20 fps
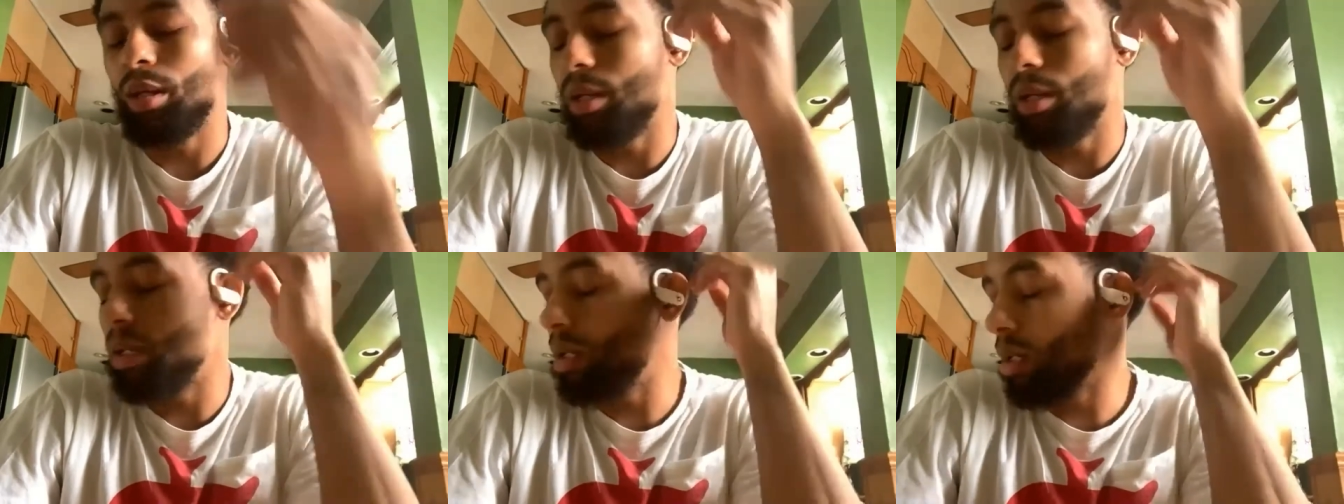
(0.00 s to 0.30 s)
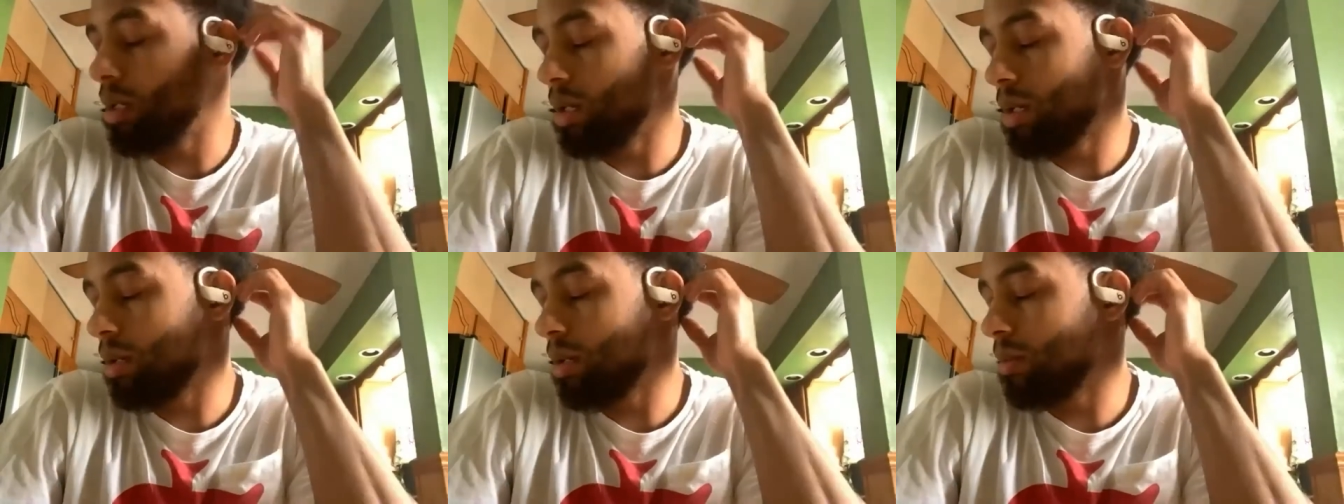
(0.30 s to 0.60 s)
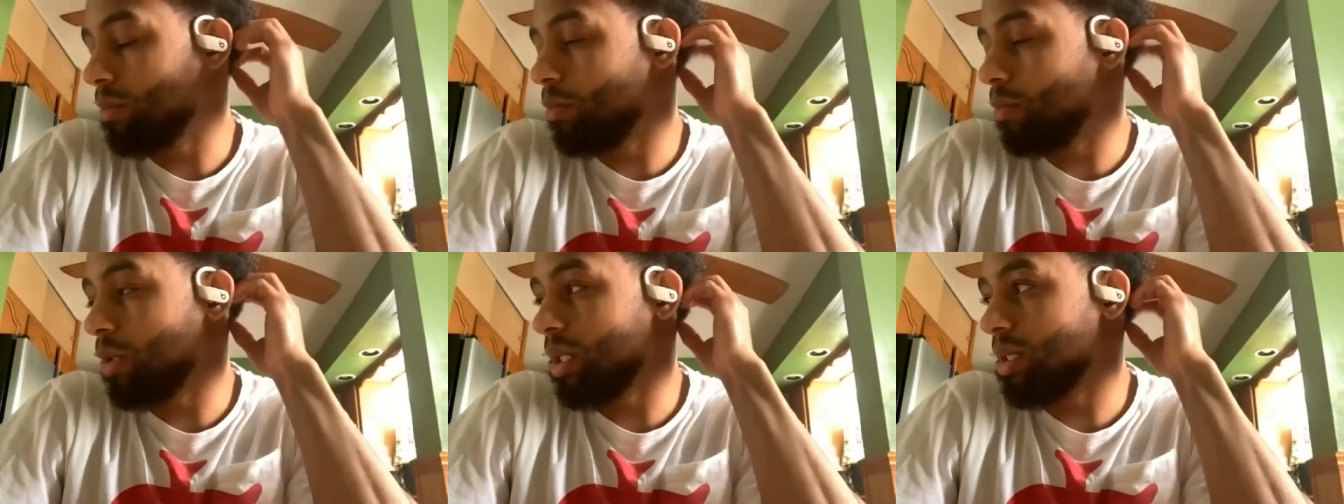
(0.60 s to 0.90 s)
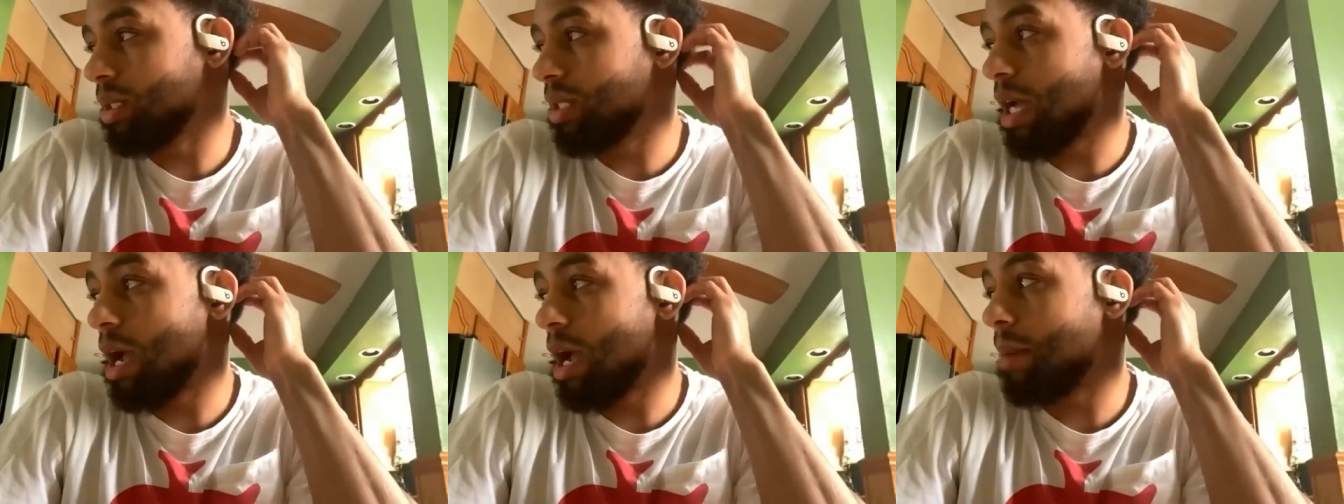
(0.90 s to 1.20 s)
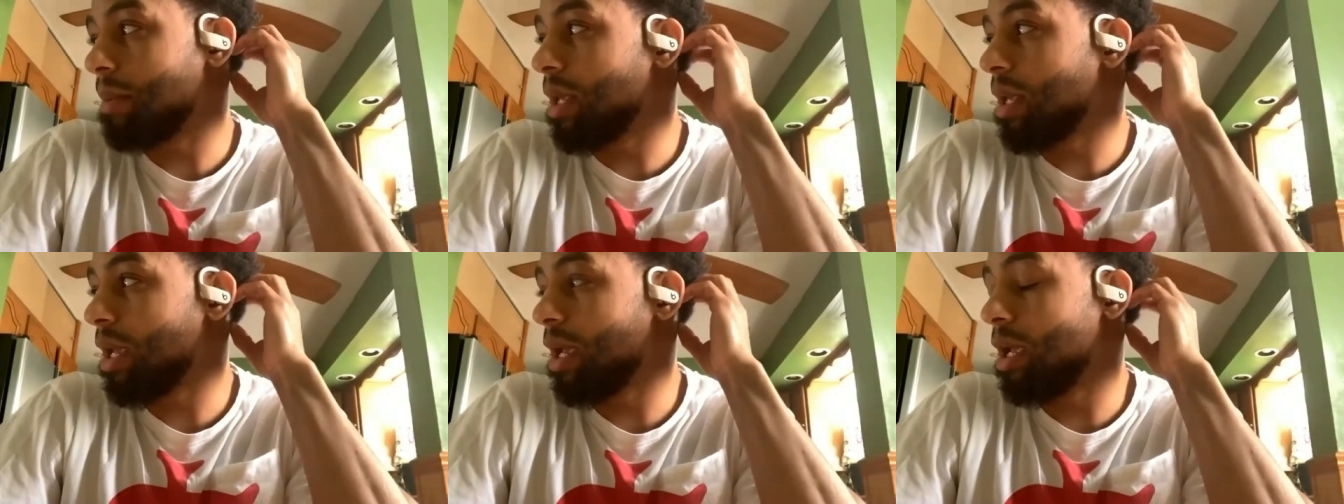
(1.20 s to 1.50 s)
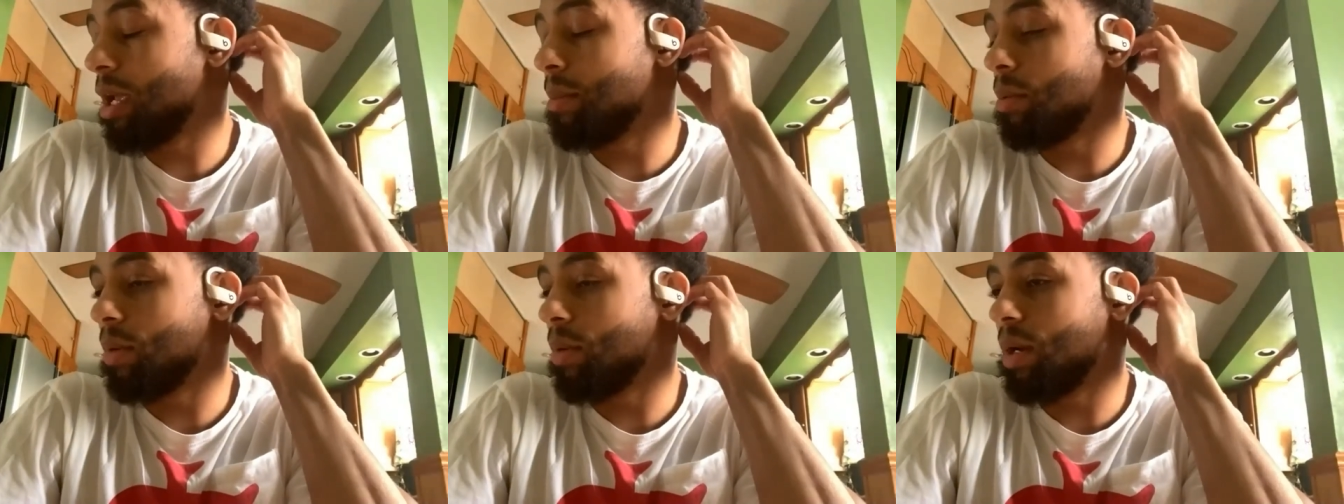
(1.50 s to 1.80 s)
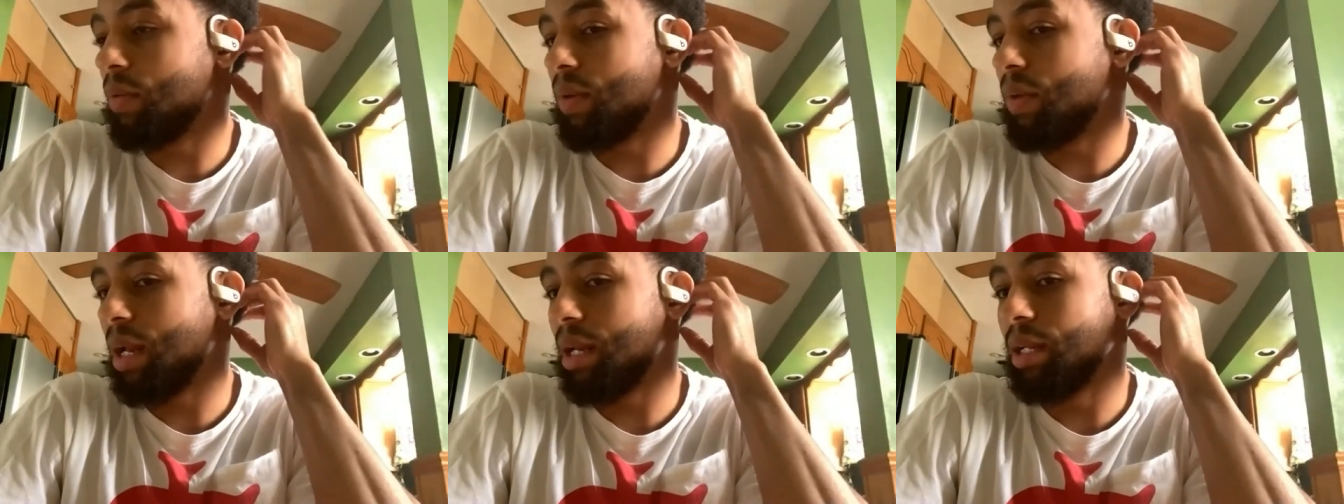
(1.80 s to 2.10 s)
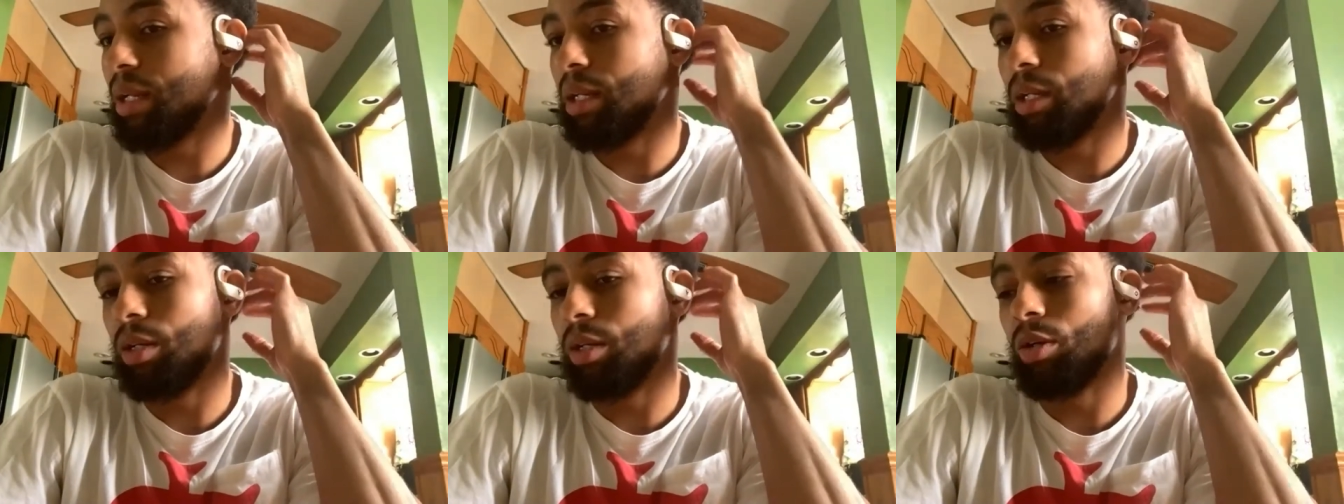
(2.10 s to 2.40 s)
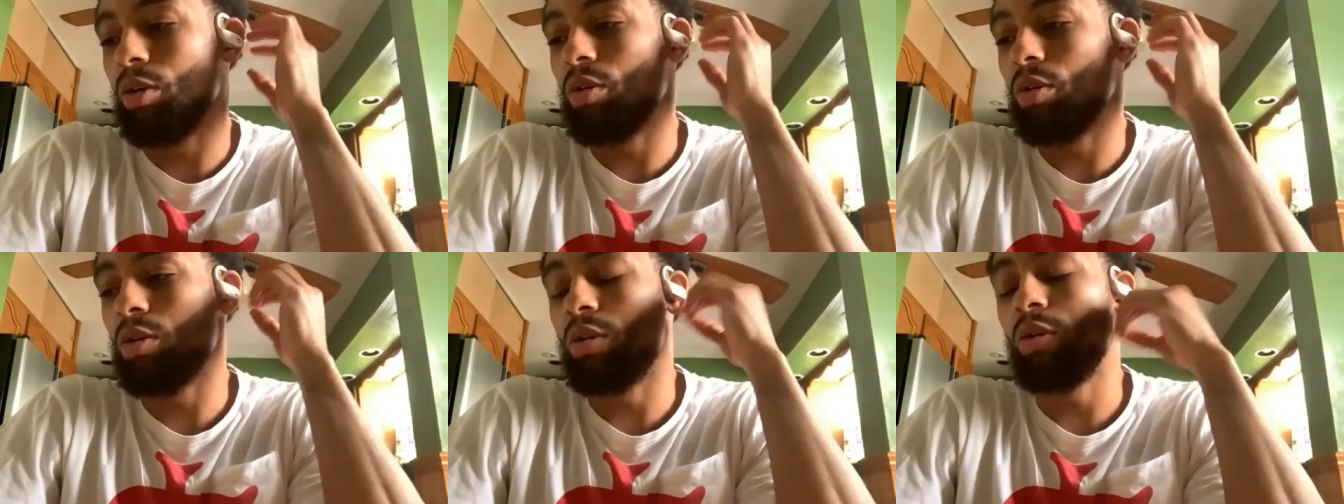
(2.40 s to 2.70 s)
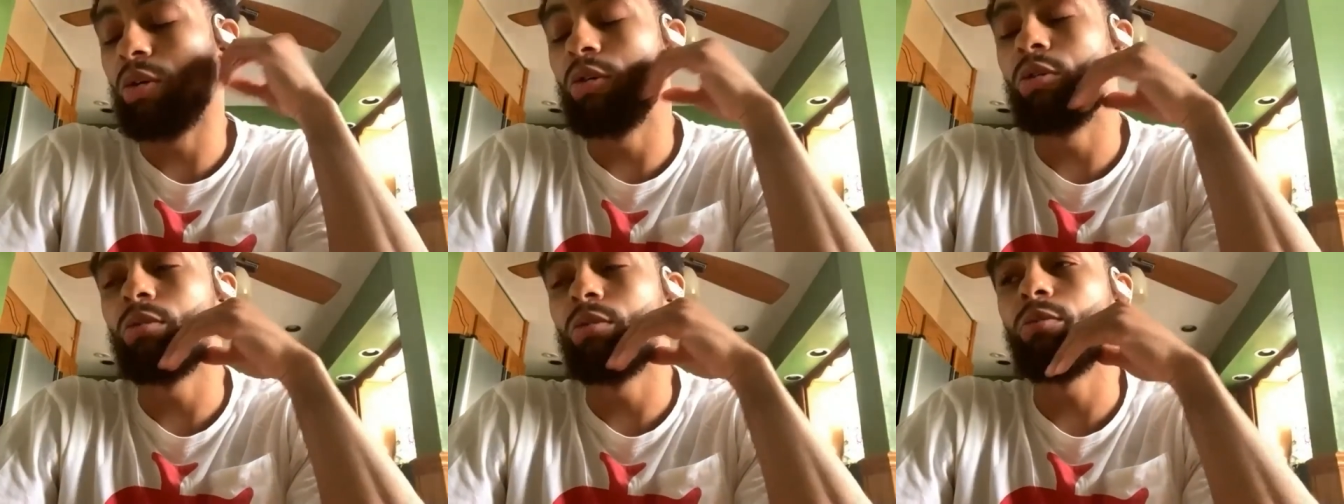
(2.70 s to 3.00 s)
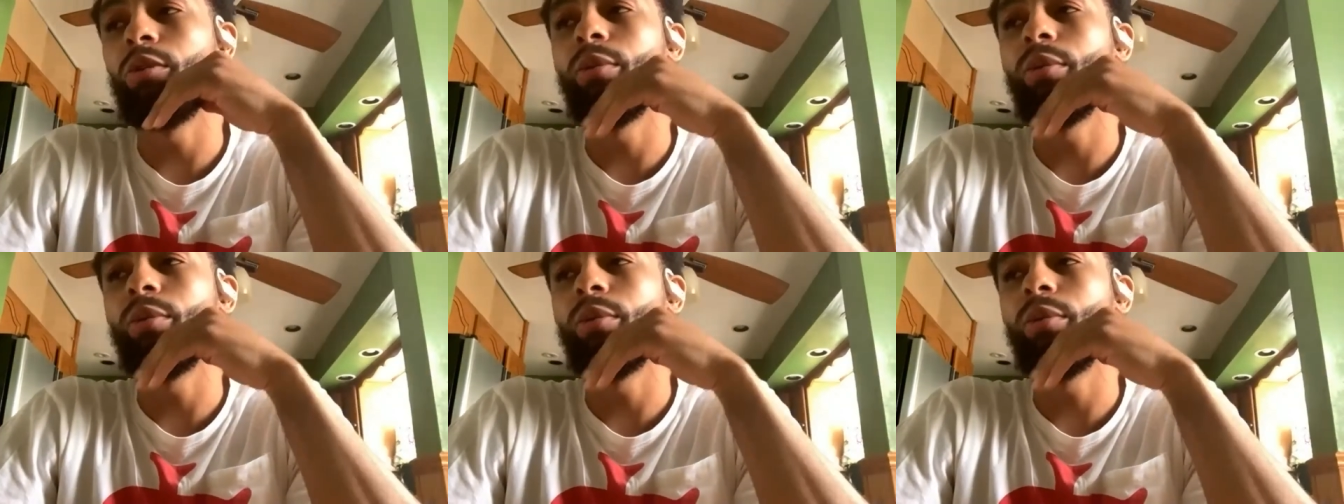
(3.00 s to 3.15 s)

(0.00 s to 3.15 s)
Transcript: And when the time came or whatever, and I needed to go home,